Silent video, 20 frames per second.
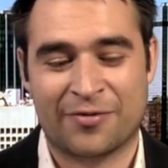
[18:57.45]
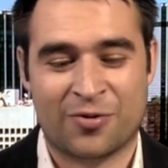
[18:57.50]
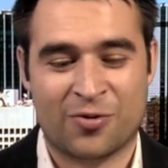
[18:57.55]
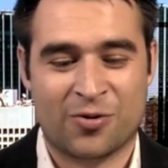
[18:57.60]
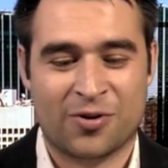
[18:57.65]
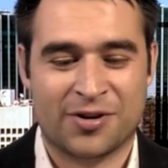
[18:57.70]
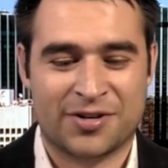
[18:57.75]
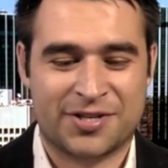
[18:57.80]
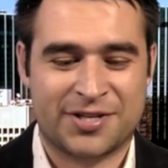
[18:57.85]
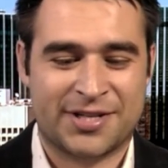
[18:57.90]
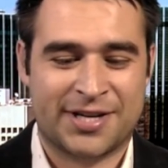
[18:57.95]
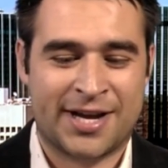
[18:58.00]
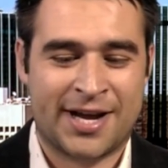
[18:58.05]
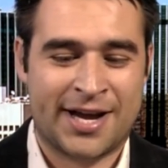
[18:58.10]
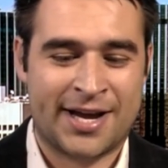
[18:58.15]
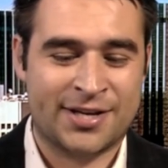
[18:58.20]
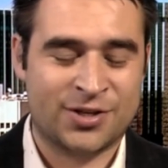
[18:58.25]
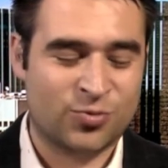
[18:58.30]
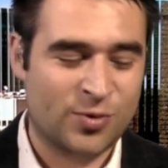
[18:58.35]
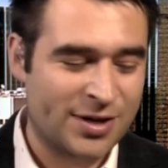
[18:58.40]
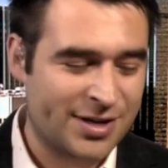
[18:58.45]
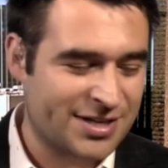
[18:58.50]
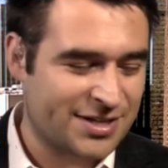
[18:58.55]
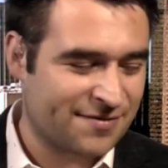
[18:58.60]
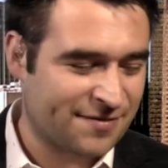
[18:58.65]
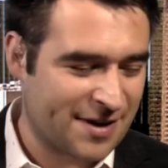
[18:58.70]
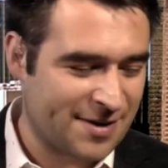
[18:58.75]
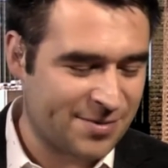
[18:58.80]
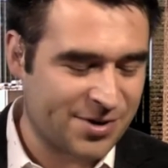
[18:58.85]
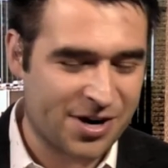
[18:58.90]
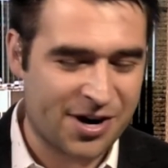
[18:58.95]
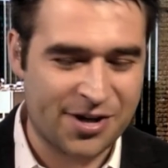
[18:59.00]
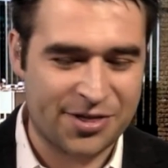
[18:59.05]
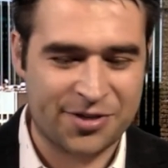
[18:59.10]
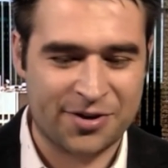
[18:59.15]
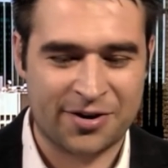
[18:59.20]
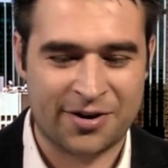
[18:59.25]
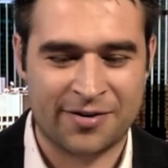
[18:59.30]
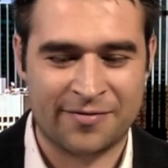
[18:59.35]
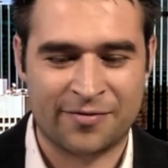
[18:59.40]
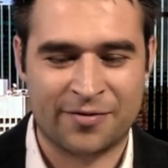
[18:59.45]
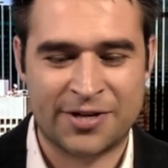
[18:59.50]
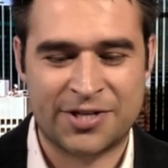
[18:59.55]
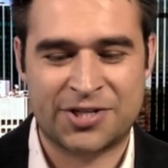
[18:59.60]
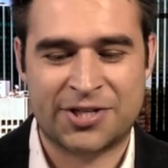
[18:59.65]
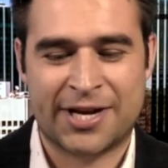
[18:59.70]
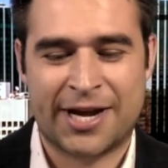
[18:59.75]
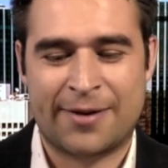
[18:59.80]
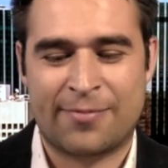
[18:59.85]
of course, as well as famed author of Rich